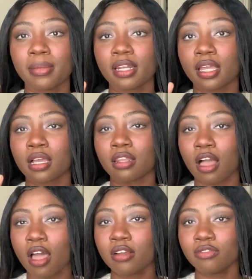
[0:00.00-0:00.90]
but like a
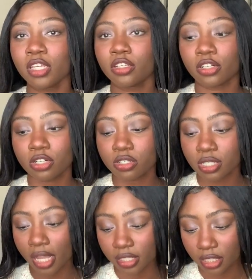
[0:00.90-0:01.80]
lot of like
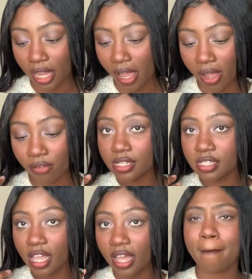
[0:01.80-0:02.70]
girls actually have this
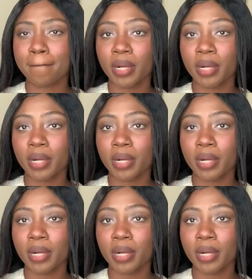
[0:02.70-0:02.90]
set,